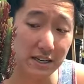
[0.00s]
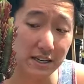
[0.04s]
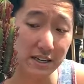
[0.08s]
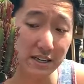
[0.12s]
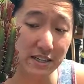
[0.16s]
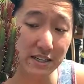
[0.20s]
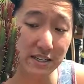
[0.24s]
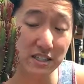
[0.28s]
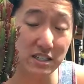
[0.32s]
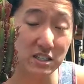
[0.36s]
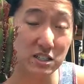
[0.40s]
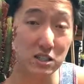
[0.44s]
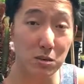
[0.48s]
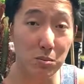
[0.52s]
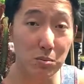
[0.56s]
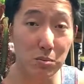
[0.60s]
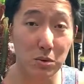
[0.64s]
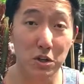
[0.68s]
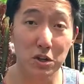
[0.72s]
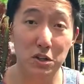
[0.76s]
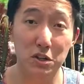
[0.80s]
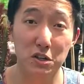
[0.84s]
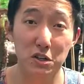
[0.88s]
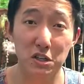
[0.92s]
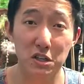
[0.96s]

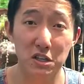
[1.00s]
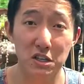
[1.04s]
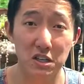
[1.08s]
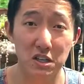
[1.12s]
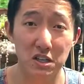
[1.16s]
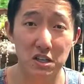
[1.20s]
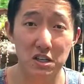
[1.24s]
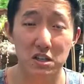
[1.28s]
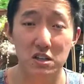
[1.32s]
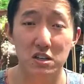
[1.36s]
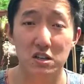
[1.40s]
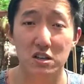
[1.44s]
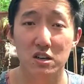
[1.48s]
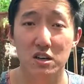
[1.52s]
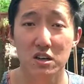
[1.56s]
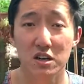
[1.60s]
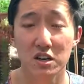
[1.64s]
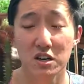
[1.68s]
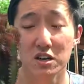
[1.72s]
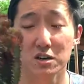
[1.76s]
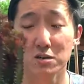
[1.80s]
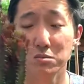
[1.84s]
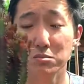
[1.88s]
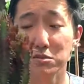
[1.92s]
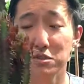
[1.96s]
stability,
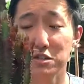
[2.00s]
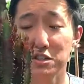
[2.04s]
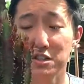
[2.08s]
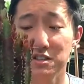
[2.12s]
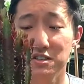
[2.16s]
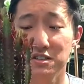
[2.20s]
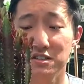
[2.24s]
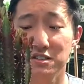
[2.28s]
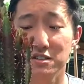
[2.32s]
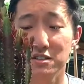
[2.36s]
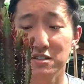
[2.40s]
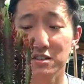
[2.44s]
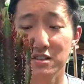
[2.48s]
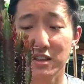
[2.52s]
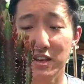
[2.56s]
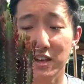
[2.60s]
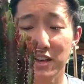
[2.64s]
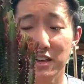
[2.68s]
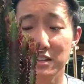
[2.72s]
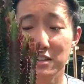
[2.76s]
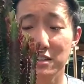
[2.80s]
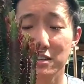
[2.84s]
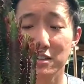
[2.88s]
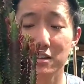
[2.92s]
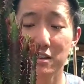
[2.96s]
just
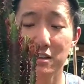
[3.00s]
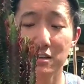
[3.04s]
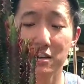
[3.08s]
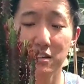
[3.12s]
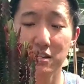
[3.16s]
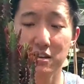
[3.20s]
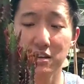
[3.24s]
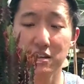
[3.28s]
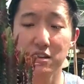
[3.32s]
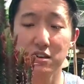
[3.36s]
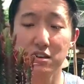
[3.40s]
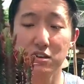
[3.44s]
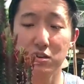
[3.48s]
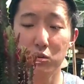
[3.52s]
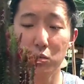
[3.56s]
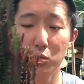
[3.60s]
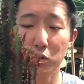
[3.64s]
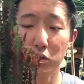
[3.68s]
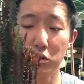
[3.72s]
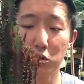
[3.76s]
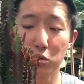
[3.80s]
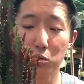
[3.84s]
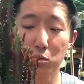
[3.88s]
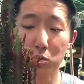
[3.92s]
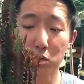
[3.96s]
that when
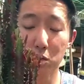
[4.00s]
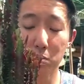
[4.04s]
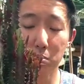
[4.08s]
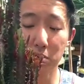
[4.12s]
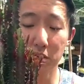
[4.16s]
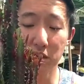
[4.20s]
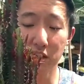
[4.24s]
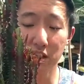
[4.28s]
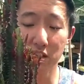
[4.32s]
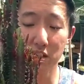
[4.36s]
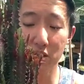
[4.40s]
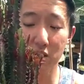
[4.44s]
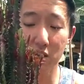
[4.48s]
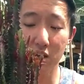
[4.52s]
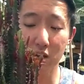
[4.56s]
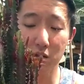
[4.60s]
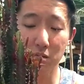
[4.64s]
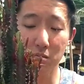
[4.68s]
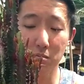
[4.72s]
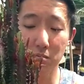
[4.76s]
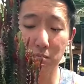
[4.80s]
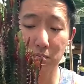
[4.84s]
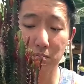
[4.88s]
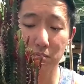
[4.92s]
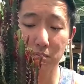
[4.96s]
you replant
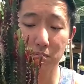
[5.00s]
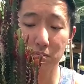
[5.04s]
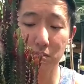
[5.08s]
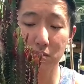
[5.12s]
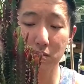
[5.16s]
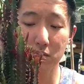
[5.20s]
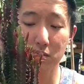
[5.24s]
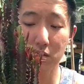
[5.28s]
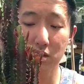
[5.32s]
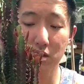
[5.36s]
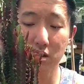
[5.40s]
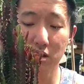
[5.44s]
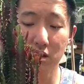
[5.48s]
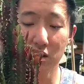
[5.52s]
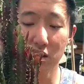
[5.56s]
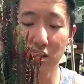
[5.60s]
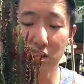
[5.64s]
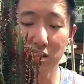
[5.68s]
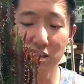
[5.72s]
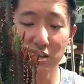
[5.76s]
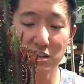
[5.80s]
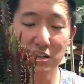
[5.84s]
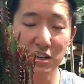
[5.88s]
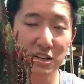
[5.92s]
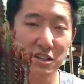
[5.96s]
them,
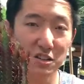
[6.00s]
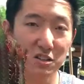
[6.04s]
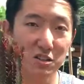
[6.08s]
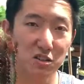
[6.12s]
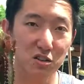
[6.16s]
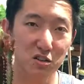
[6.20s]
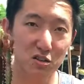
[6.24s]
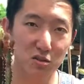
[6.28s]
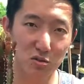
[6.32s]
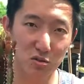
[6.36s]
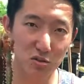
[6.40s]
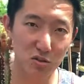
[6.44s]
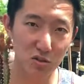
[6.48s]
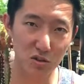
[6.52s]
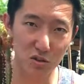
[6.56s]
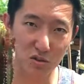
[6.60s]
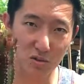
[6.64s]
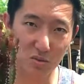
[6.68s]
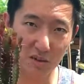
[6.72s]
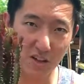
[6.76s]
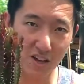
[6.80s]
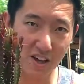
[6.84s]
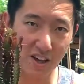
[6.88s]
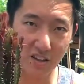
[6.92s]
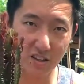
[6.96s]
they tend to lose a little
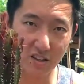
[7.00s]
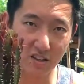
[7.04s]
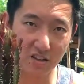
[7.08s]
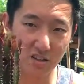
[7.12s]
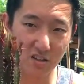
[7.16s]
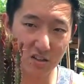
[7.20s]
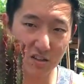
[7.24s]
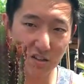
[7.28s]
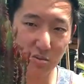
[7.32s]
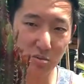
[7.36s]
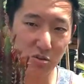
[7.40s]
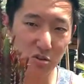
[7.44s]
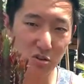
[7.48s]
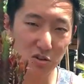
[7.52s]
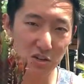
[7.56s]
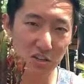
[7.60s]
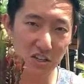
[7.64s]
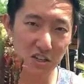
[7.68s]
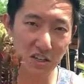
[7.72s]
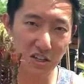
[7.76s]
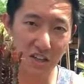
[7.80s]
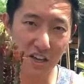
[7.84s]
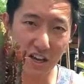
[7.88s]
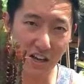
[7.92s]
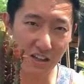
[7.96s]
bit of that
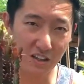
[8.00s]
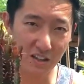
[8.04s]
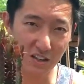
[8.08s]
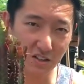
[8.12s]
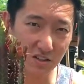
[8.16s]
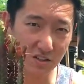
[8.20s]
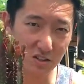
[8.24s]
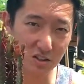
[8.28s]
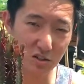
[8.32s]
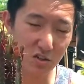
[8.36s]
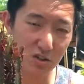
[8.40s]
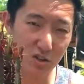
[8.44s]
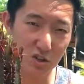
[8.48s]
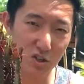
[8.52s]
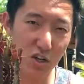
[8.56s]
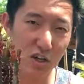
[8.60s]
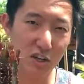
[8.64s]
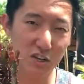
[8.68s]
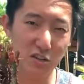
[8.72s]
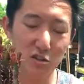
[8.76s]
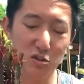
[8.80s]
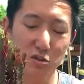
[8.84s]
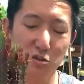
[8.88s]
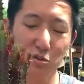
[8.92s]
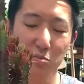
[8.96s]
stability and they start to shake a
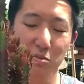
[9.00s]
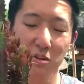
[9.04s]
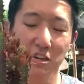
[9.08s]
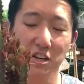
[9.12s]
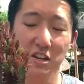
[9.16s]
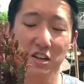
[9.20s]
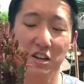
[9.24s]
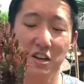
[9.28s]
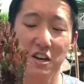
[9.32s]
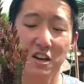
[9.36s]
little bit.